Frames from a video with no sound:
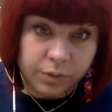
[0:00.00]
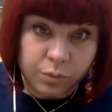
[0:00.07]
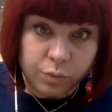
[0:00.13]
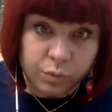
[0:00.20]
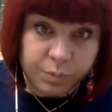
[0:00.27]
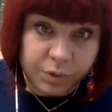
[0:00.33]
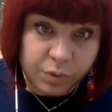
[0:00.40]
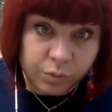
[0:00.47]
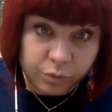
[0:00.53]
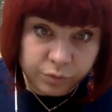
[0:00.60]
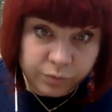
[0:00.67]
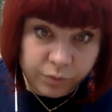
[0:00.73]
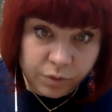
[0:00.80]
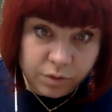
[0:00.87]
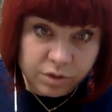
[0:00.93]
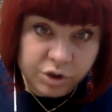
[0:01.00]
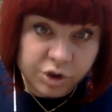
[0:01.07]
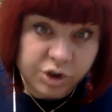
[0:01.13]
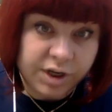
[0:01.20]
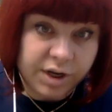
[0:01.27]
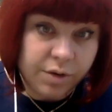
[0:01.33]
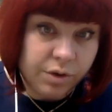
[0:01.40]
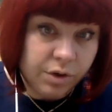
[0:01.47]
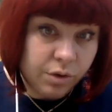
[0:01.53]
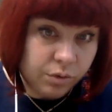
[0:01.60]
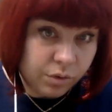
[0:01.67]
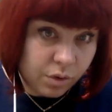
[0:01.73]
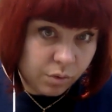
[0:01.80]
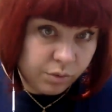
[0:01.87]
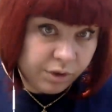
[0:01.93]
could be good for sharing your
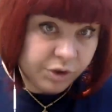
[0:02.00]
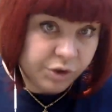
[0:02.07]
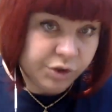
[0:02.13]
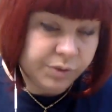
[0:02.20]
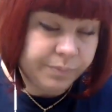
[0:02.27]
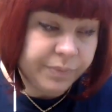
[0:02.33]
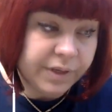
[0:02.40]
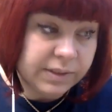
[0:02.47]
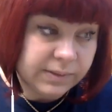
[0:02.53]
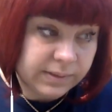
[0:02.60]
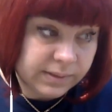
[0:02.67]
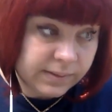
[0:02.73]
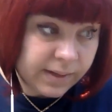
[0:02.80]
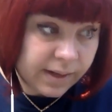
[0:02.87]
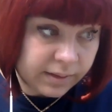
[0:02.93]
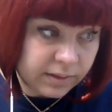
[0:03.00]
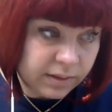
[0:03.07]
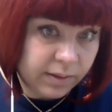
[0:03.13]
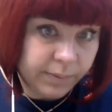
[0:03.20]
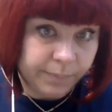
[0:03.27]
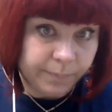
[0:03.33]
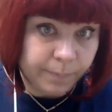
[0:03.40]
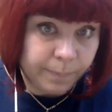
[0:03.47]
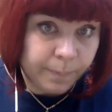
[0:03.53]
knowledge, studying.